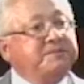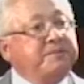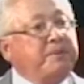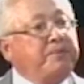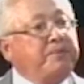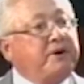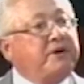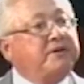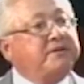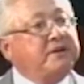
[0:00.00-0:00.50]

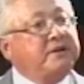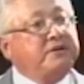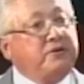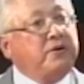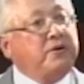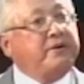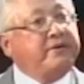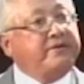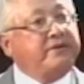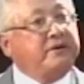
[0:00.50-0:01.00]
brought on
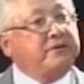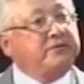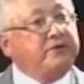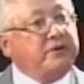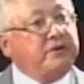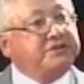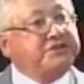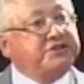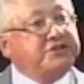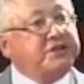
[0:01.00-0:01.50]

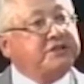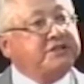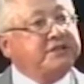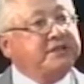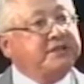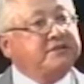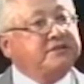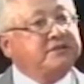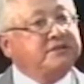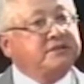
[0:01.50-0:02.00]
those
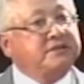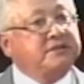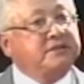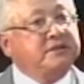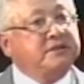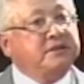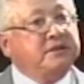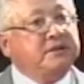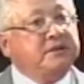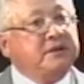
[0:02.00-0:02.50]
judges,
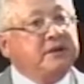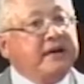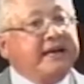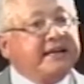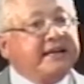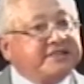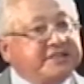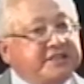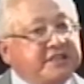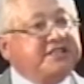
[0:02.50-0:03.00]
and
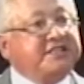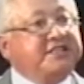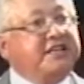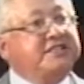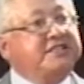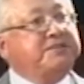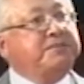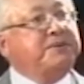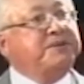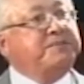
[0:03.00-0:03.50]

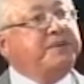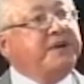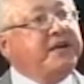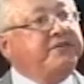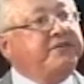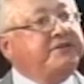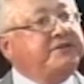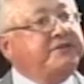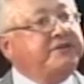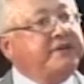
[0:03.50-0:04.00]
assistance must be
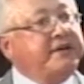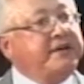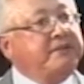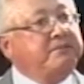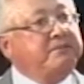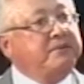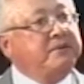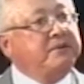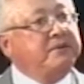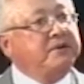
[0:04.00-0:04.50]
given to them
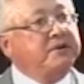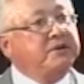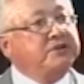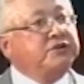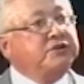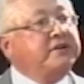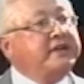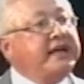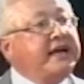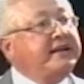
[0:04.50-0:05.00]

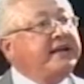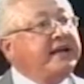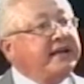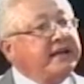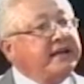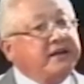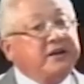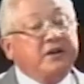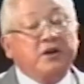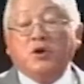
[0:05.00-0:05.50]
so that they
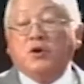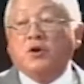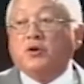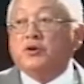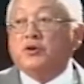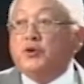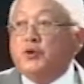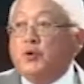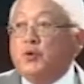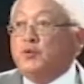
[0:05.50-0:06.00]
can
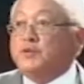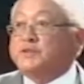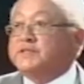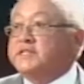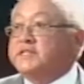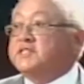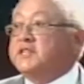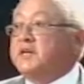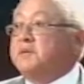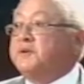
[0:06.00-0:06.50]
use the
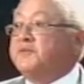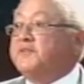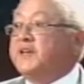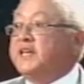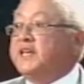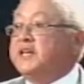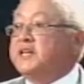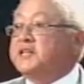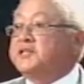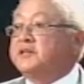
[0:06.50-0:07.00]
summer
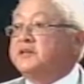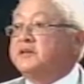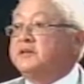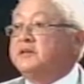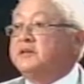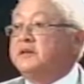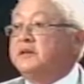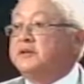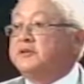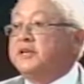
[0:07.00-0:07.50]
vacation
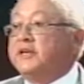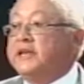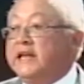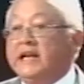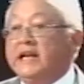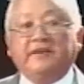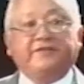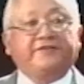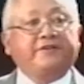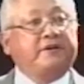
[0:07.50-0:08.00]
to
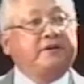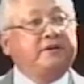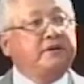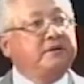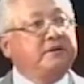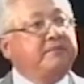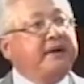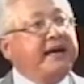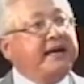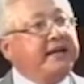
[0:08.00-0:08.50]
deliver
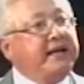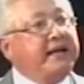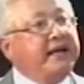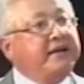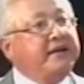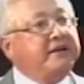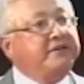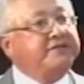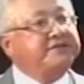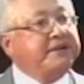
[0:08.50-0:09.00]
by the
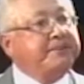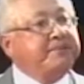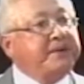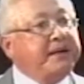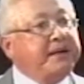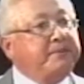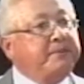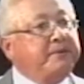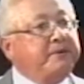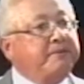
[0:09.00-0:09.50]
end of
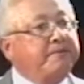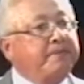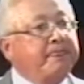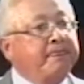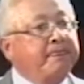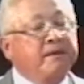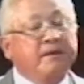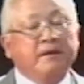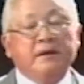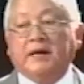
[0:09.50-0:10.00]
September.
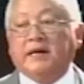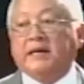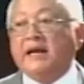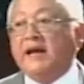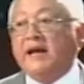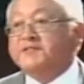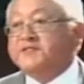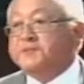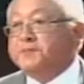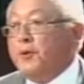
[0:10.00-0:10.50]
And
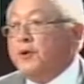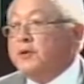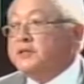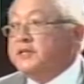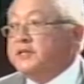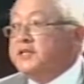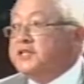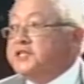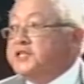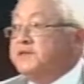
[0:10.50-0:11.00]
I've spoken to
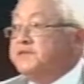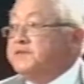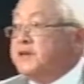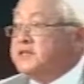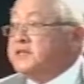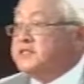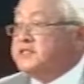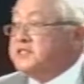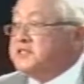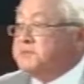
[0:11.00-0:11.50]
the Chief
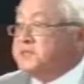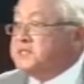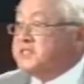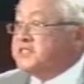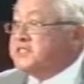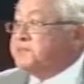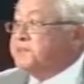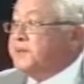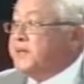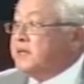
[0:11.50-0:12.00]
Justice, Mr.
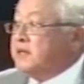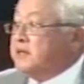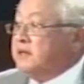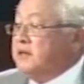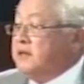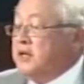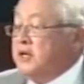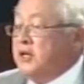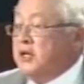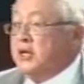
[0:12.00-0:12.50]
Speaker,
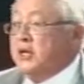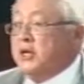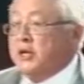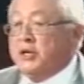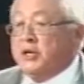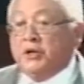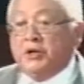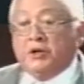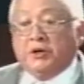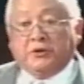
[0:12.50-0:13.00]

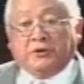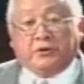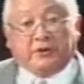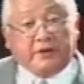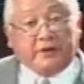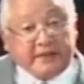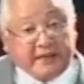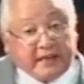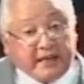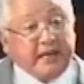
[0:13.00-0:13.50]
to
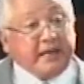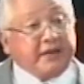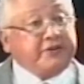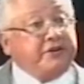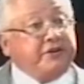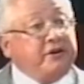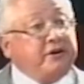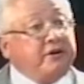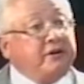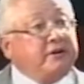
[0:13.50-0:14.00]
indicate to
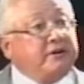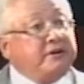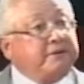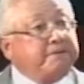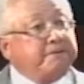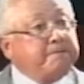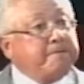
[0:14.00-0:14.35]
her,